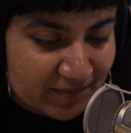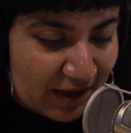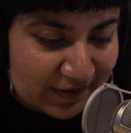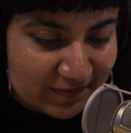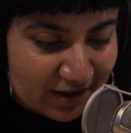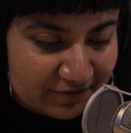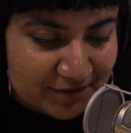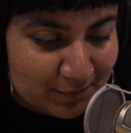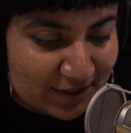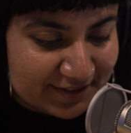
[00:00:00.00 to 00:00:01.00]
what's happening
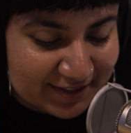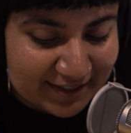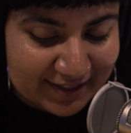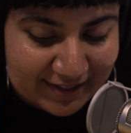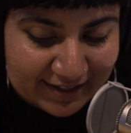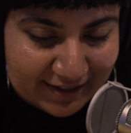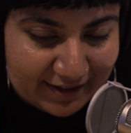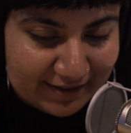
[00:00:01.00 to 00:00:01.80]
around me and like